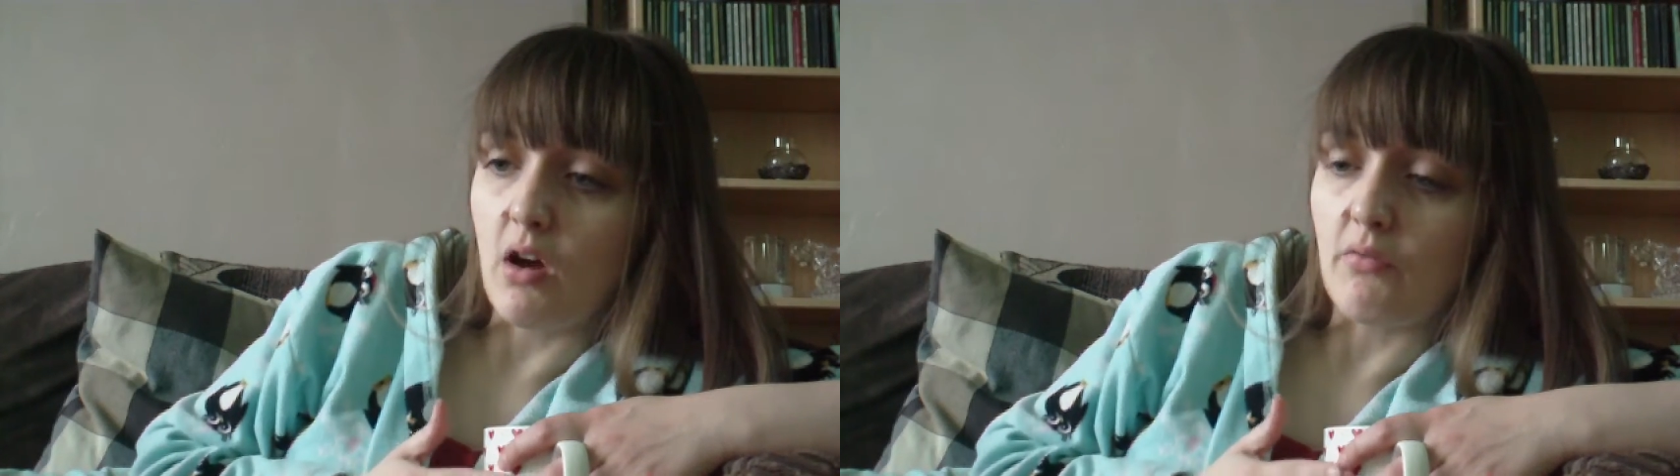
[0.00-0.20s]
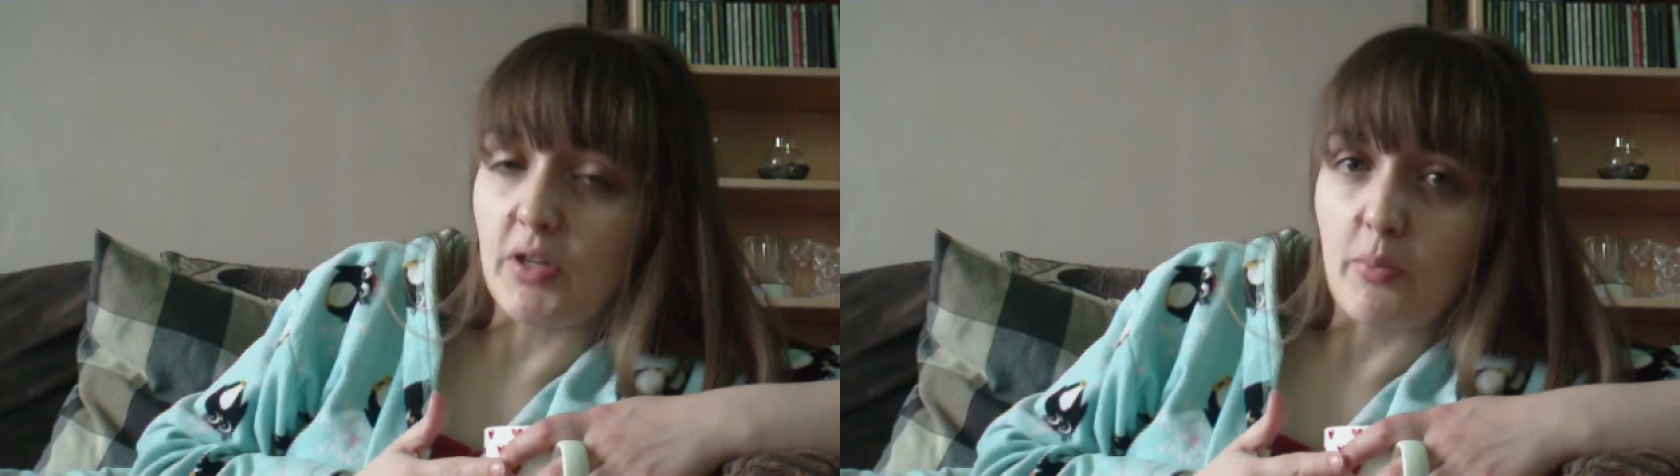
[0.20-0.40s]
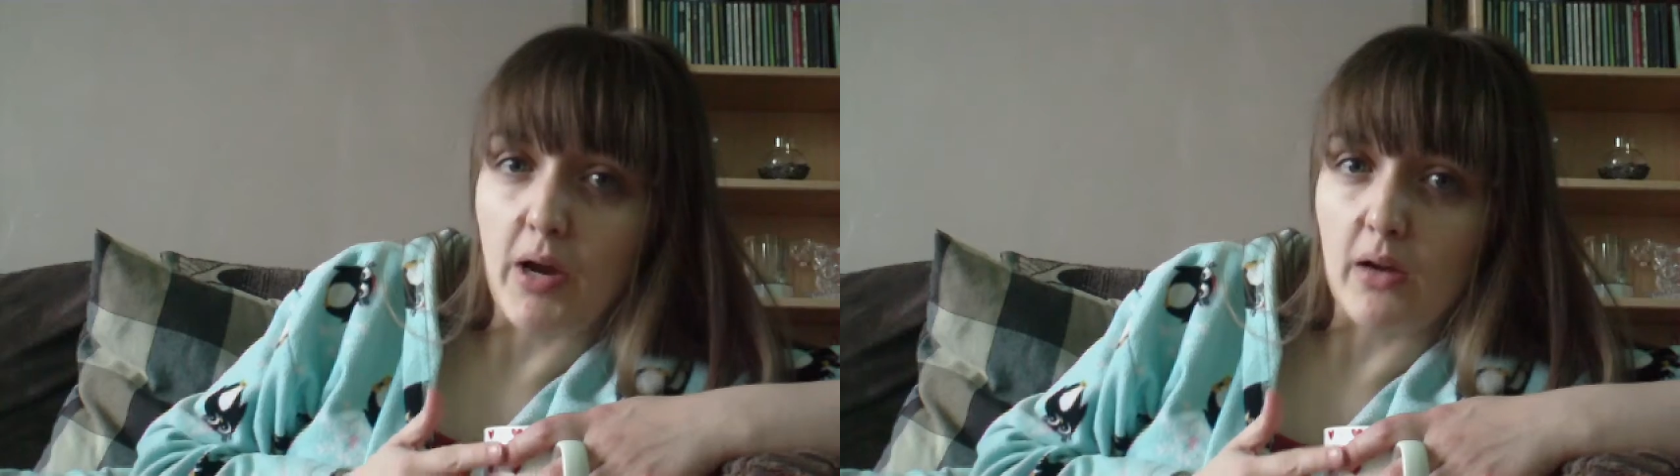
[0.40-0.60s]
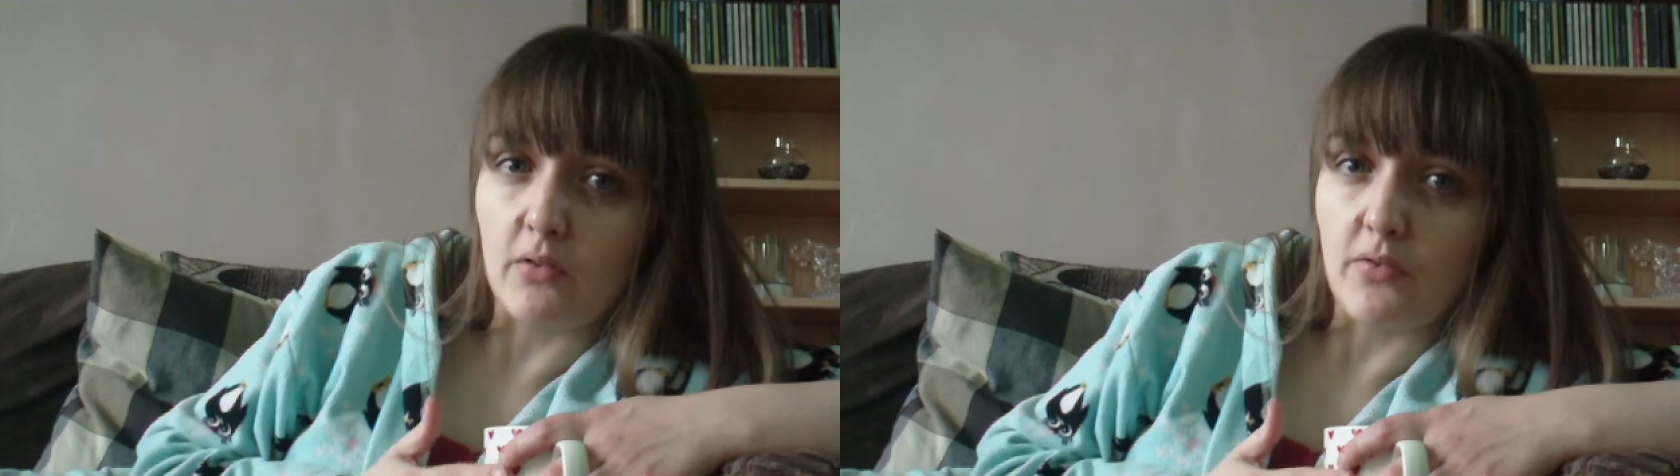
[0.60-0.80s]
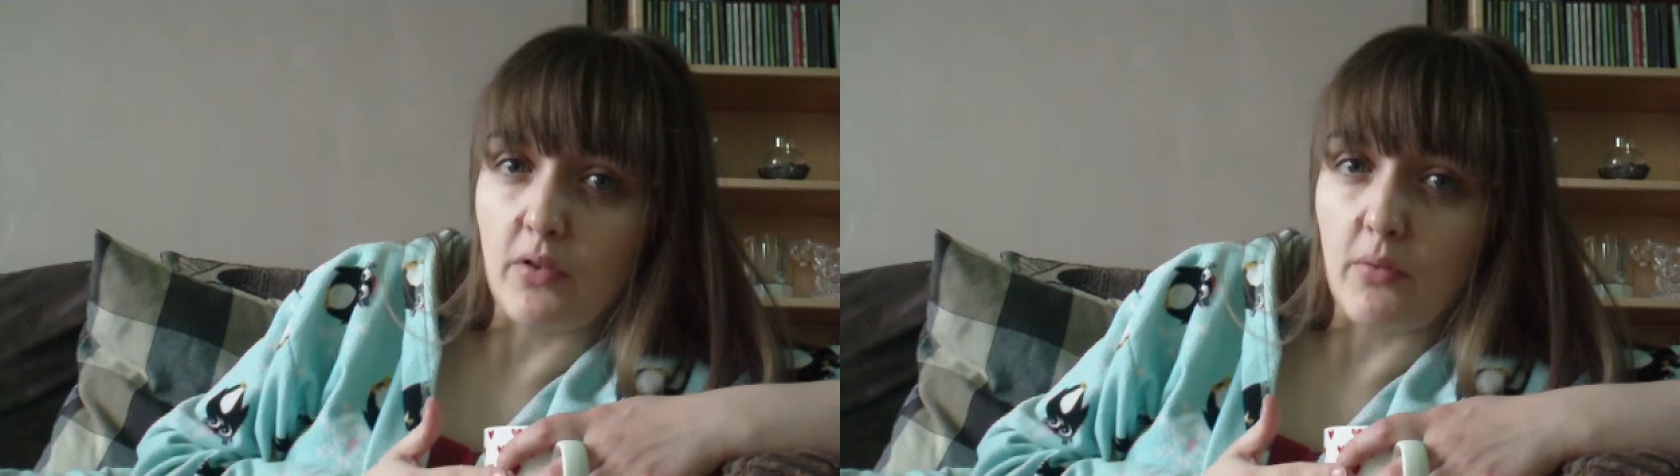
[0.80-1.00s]
aren't really proud
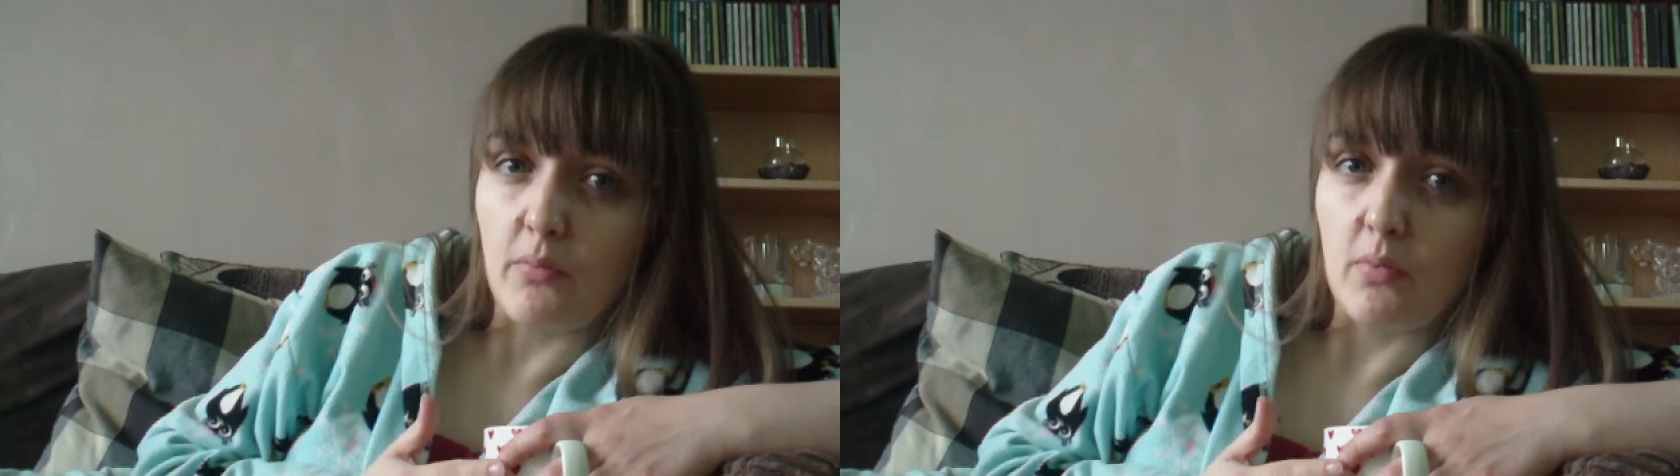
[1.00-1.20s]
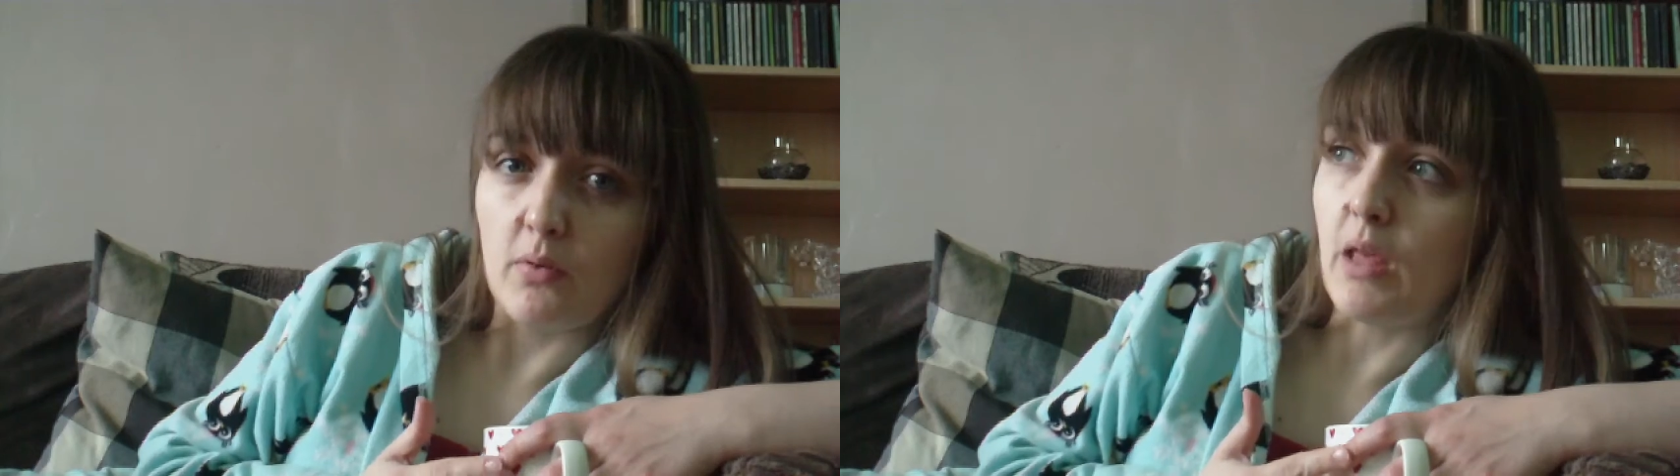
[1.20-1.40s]
of them,